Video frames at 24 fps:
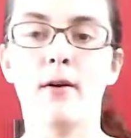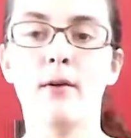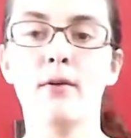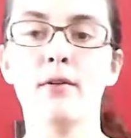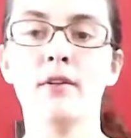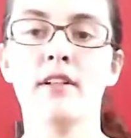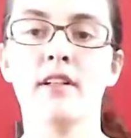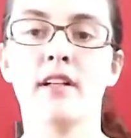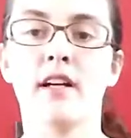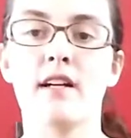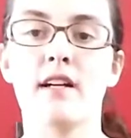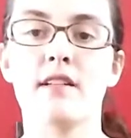
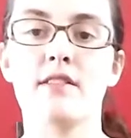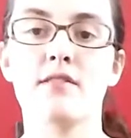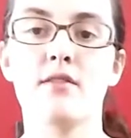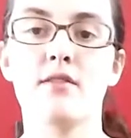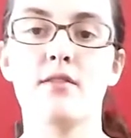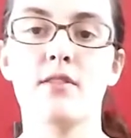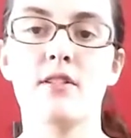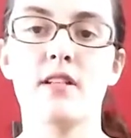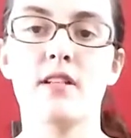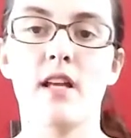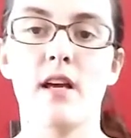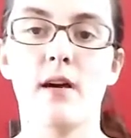Okay guys,
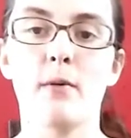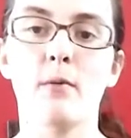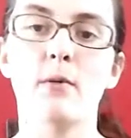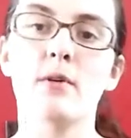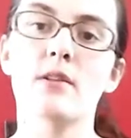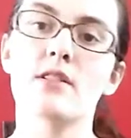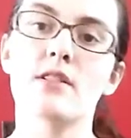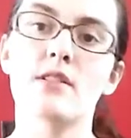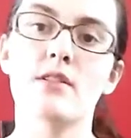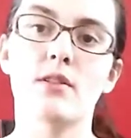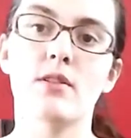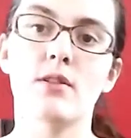so today I
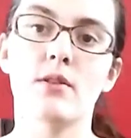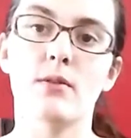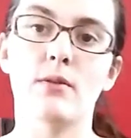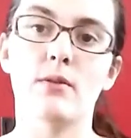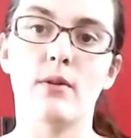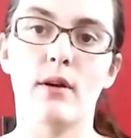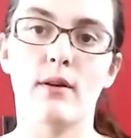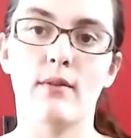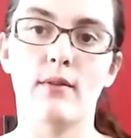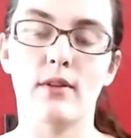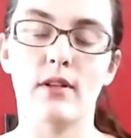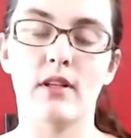want to
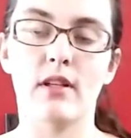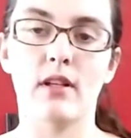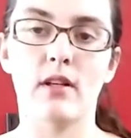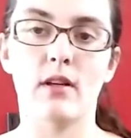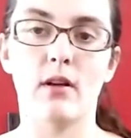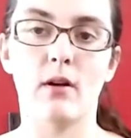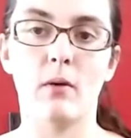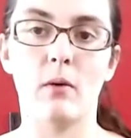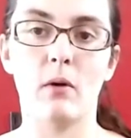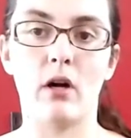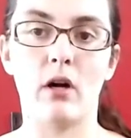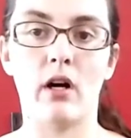do a
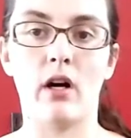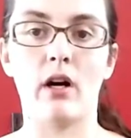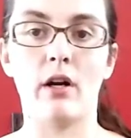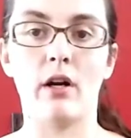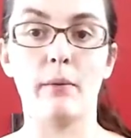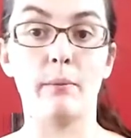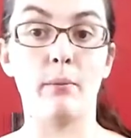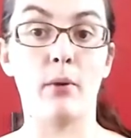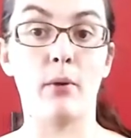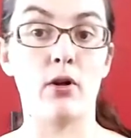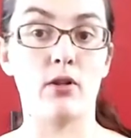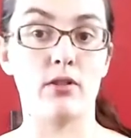video
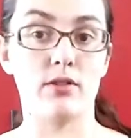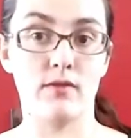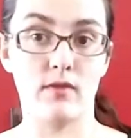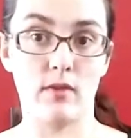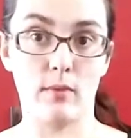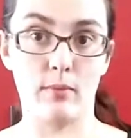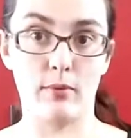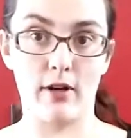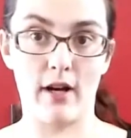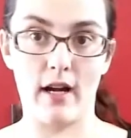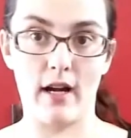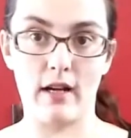on parts of
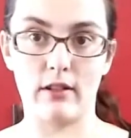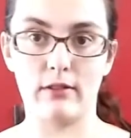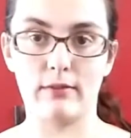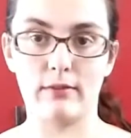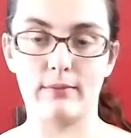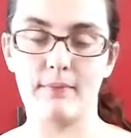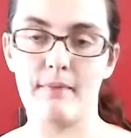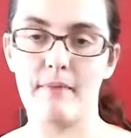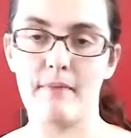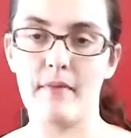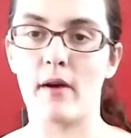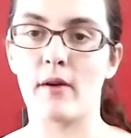a bridle.
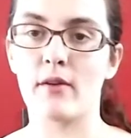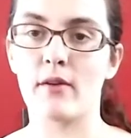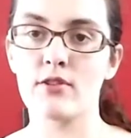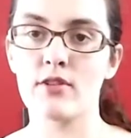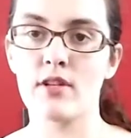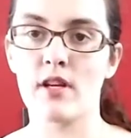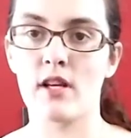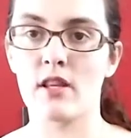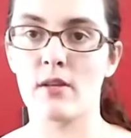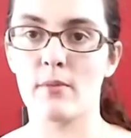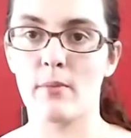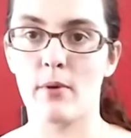Now
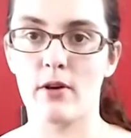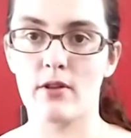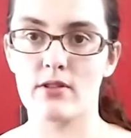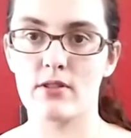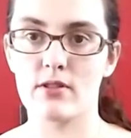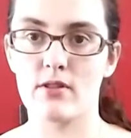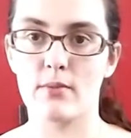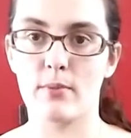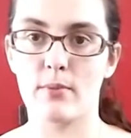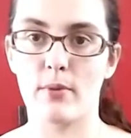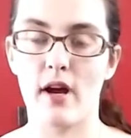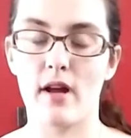understanding the
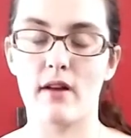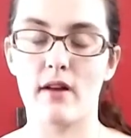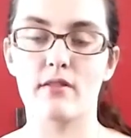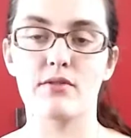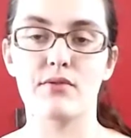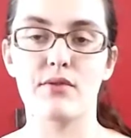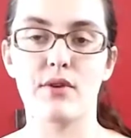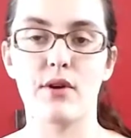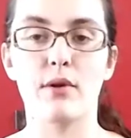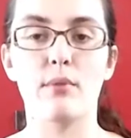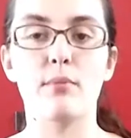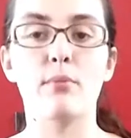parts of the bridle
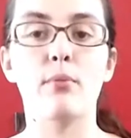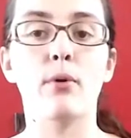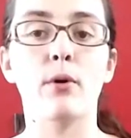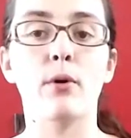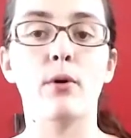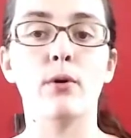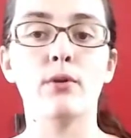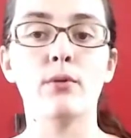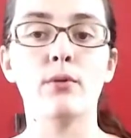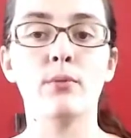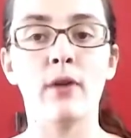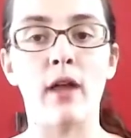is very
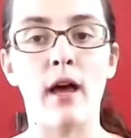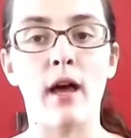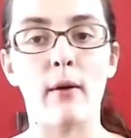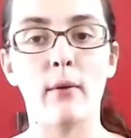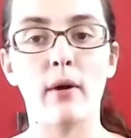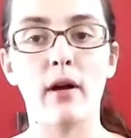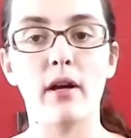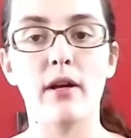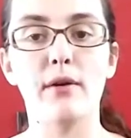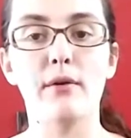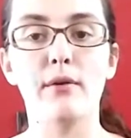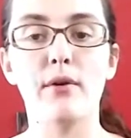important. That
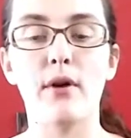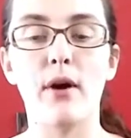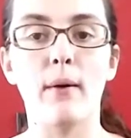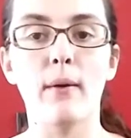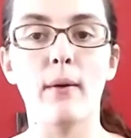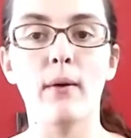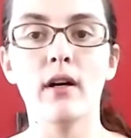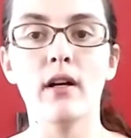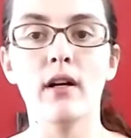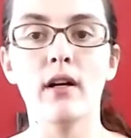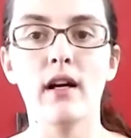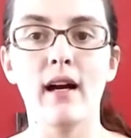way you
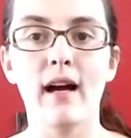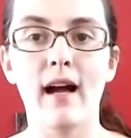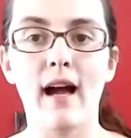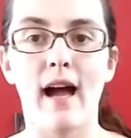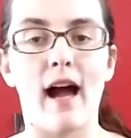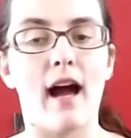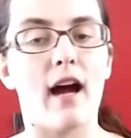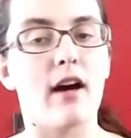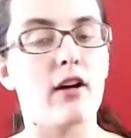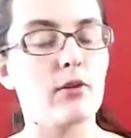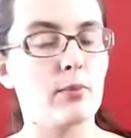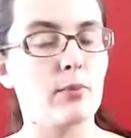know
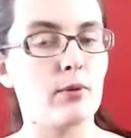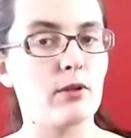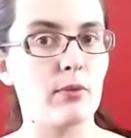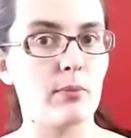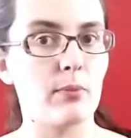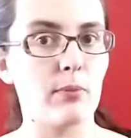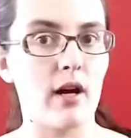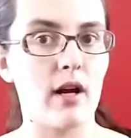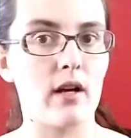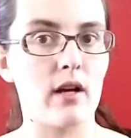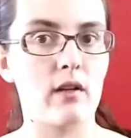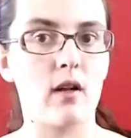how to put
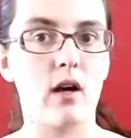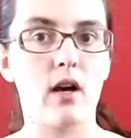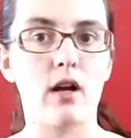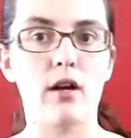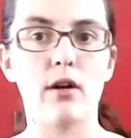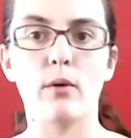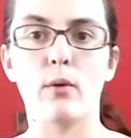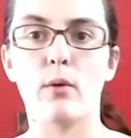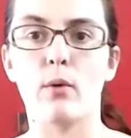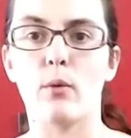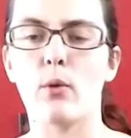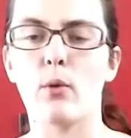the bridle
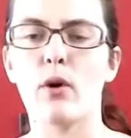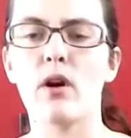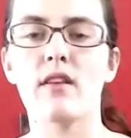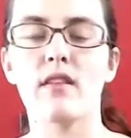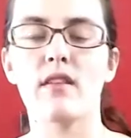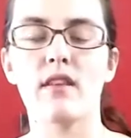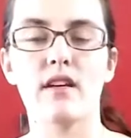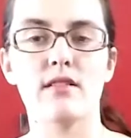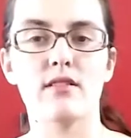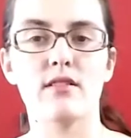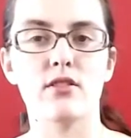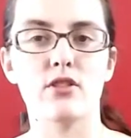on and where
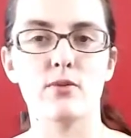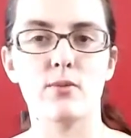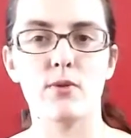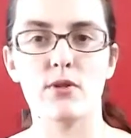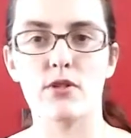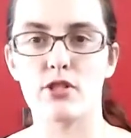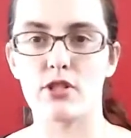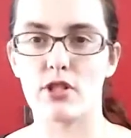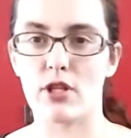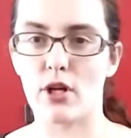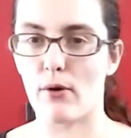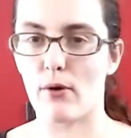things are
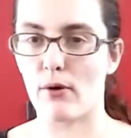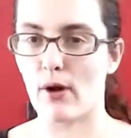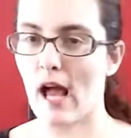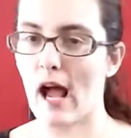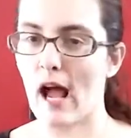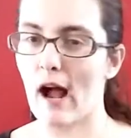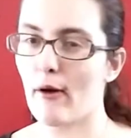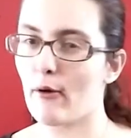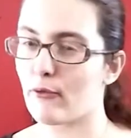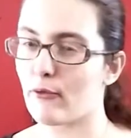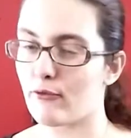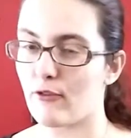supposed to go and
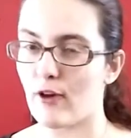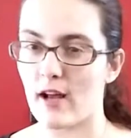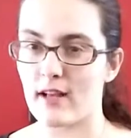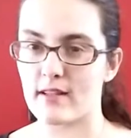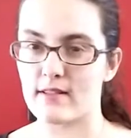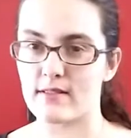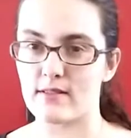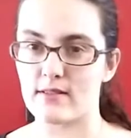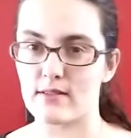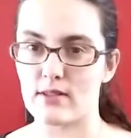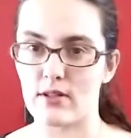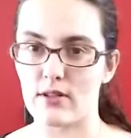how it
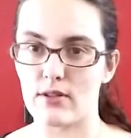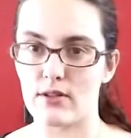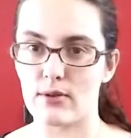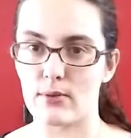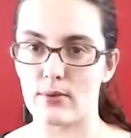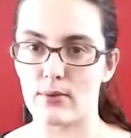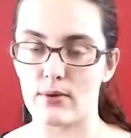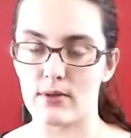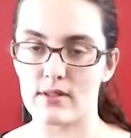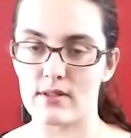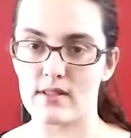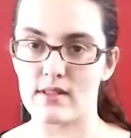fastens onto the
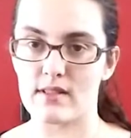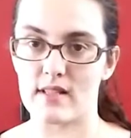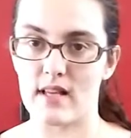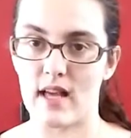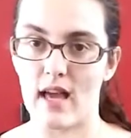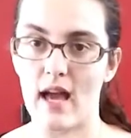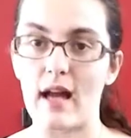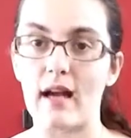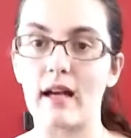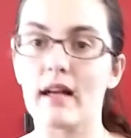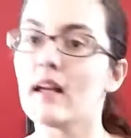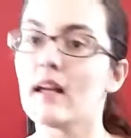horse's
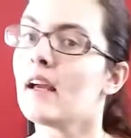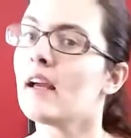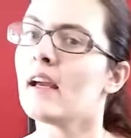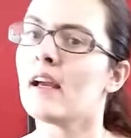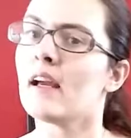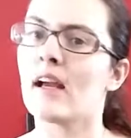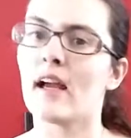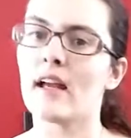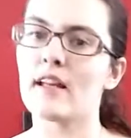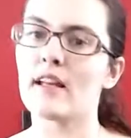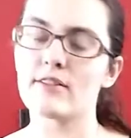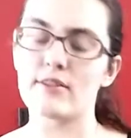head
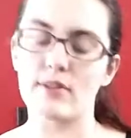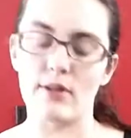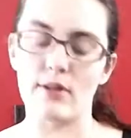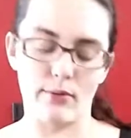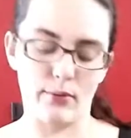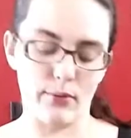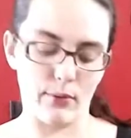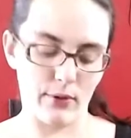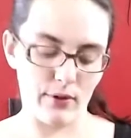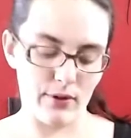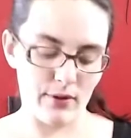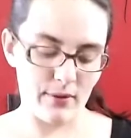and so
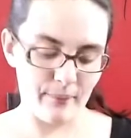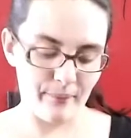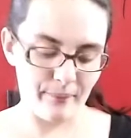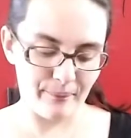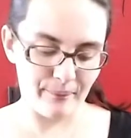forth.